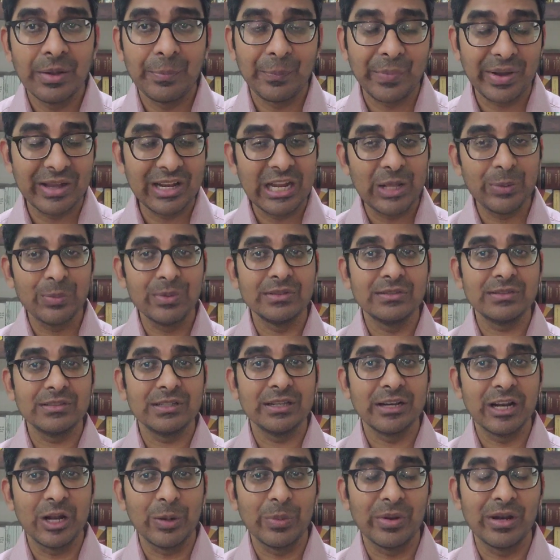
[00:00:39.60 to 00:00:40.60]
My name is
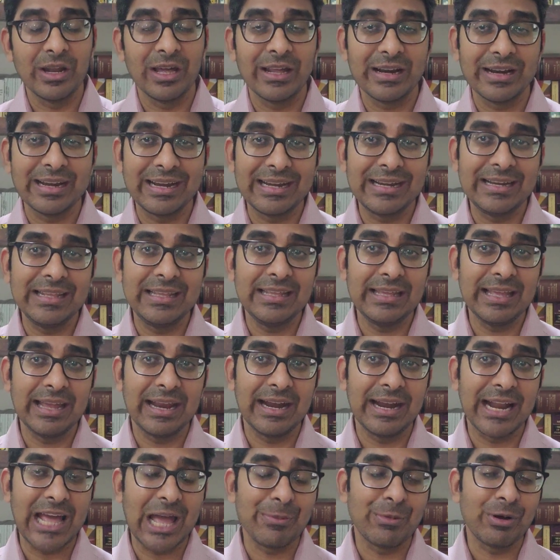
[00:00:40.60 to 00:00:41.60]
Ramana Reddy
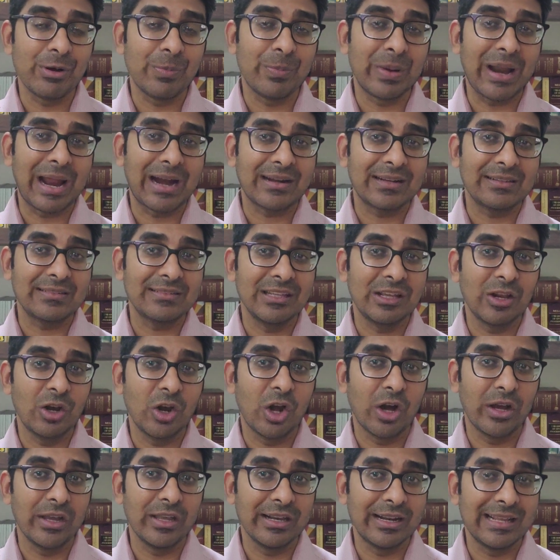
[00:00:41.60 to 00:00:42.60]
and I'm a practicing
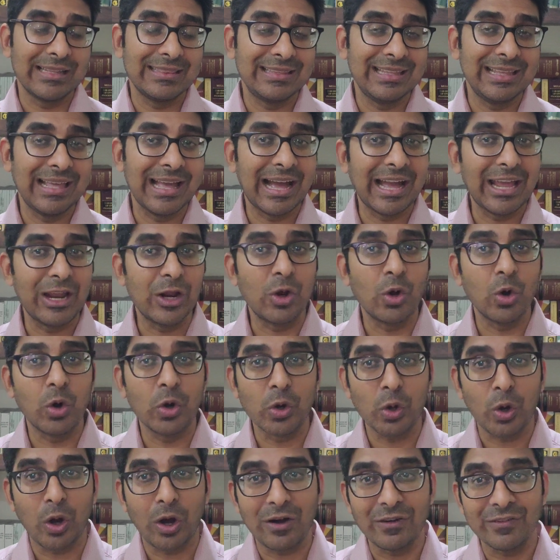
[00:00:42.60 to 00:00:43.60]
lawyer at the High
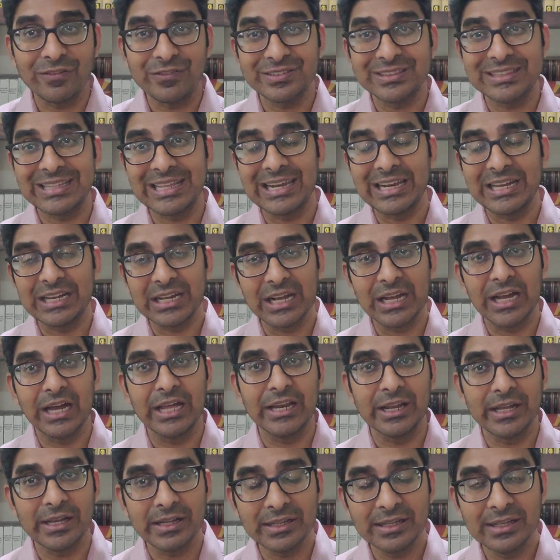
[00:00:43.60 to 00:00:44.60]
Court of
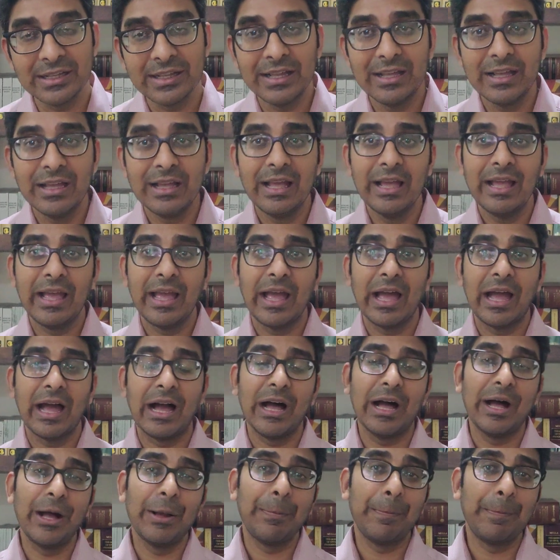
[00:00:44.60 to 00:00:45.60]
Telangana.
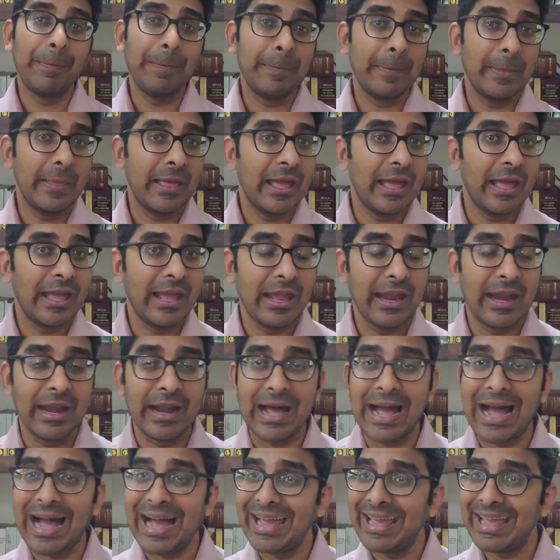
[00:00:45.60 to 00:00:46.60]

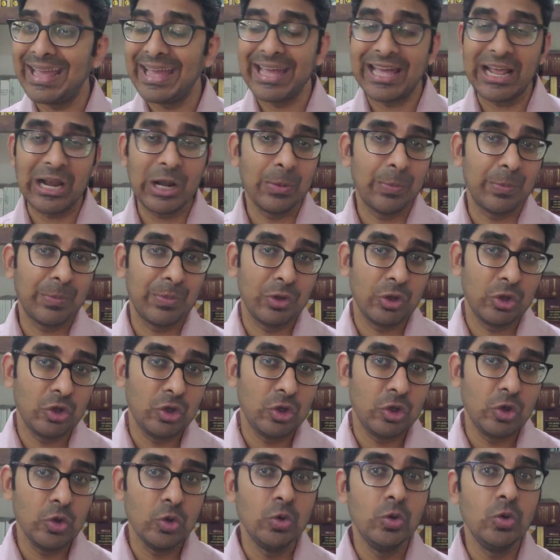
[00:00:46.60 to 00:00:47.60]
And I help
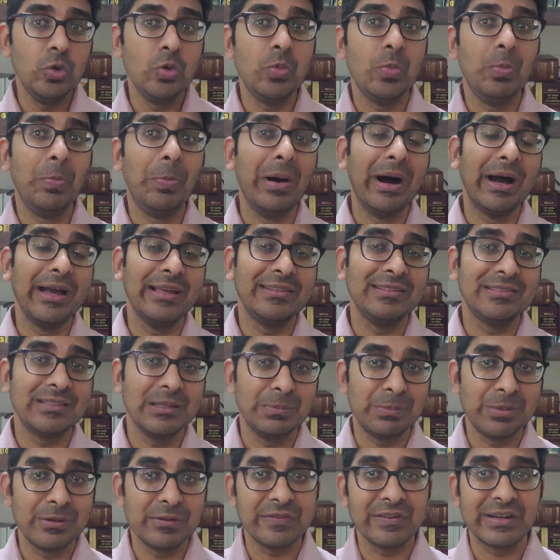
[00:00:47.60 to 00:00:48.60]
you by
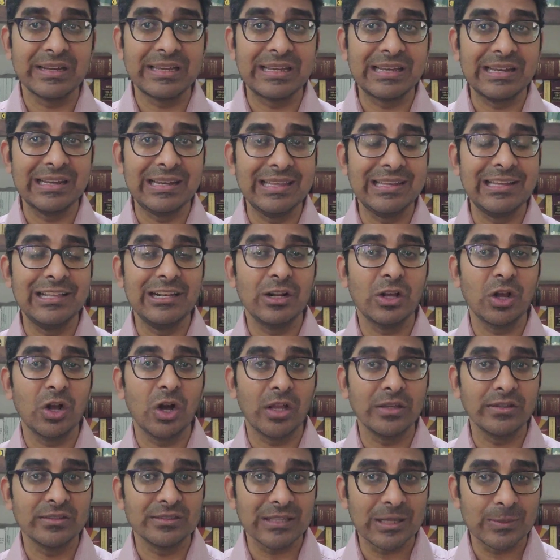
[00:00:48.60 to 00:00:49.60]
simplifying legal
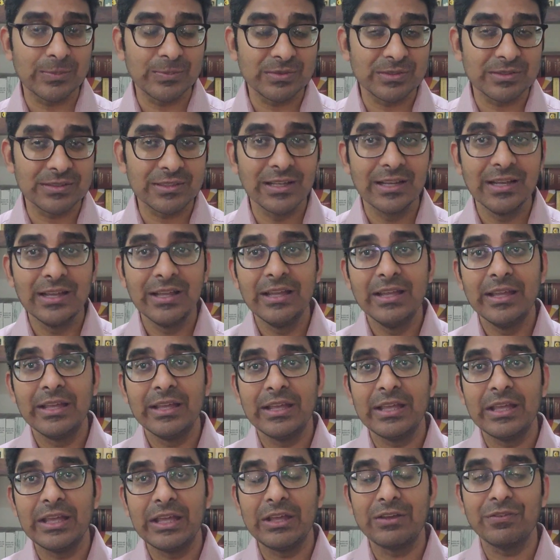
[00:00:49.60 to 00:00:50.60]
concepts.
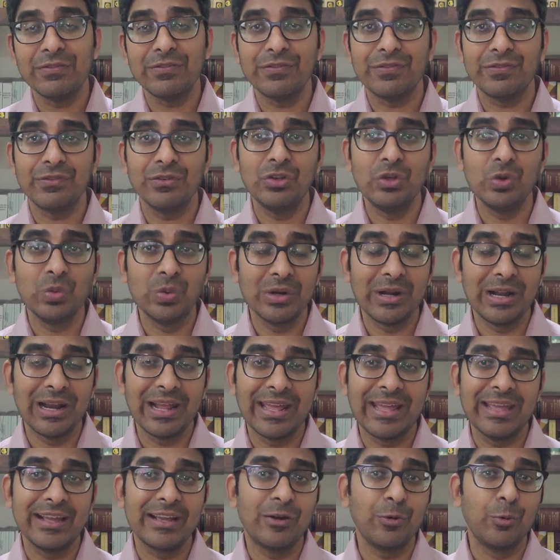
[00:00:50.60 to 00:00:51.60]
If you would
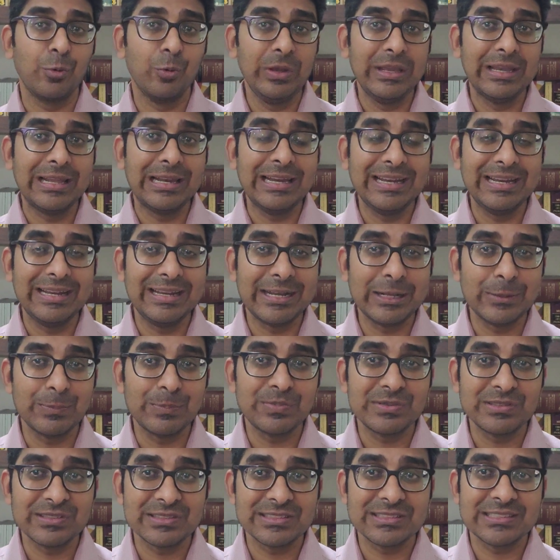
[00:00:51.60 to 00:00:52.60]
like weekly
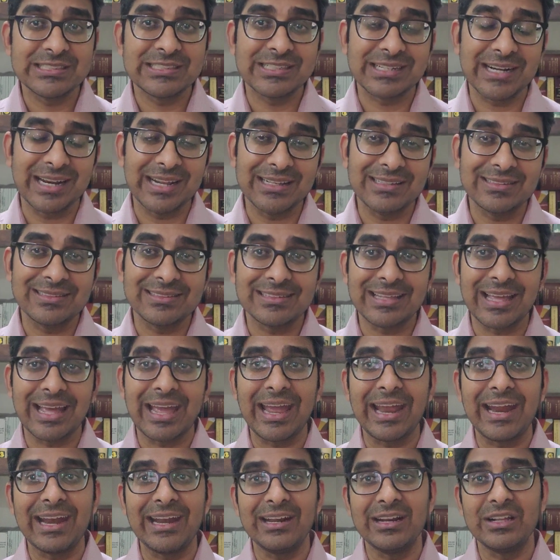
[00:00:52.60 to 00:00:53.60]
tips, tricks,
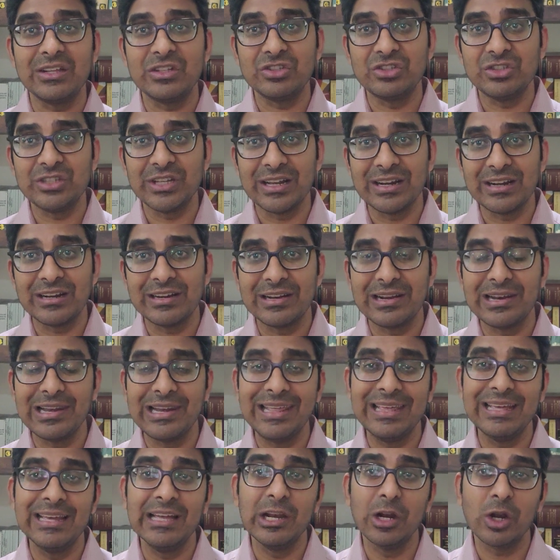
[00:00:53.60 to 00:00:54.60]
and general
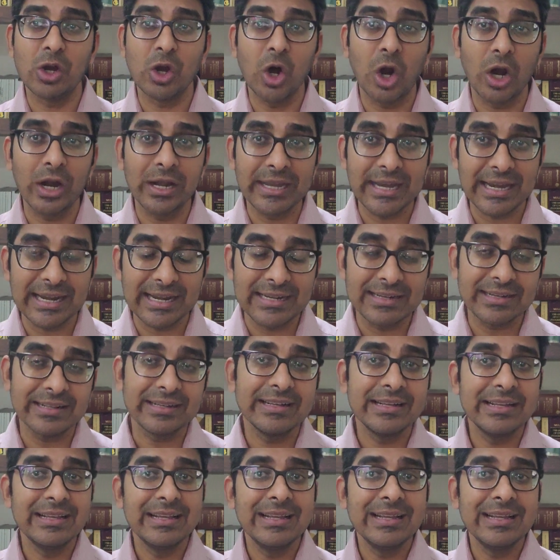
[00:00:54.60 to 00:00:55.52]
legal content,